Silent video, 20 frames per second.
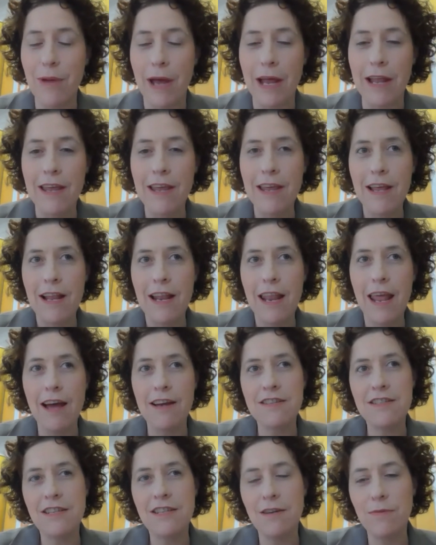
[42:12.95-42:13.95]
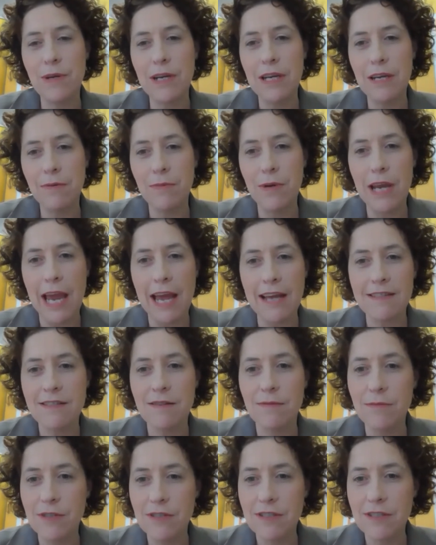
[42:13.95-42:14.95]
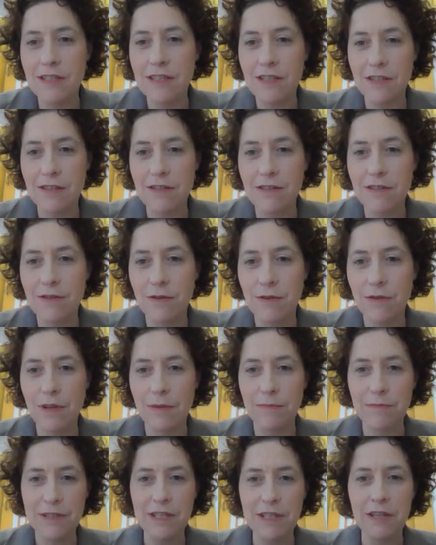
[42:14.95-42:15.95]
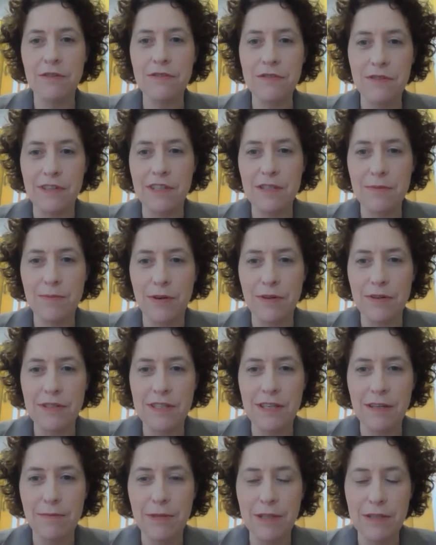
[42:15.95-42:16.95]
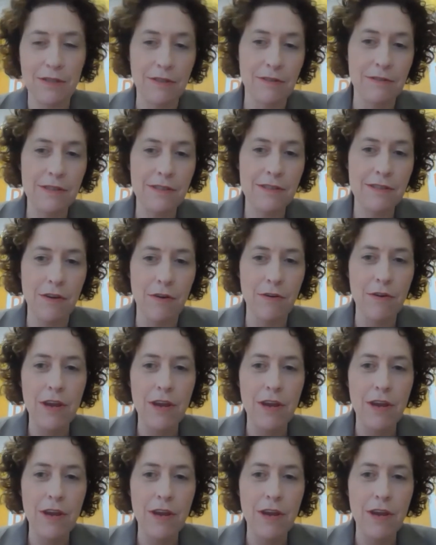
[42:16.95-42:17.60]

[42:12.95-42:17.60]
but last year we had some musicians who themselves are experiencing mental illness. So